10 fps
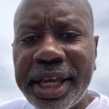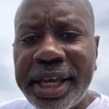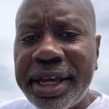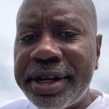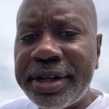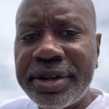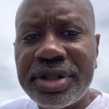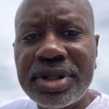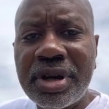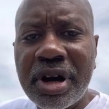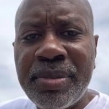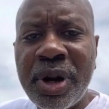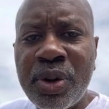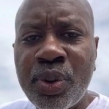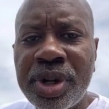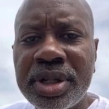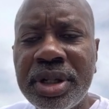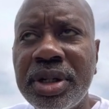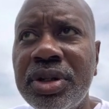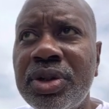and just talk about what
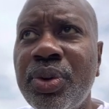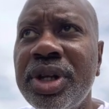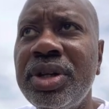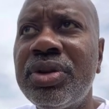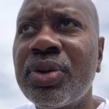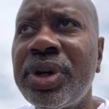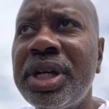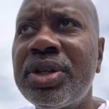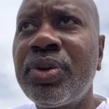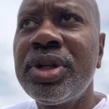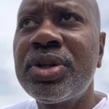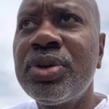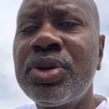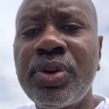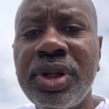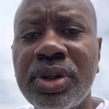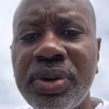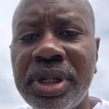2022-23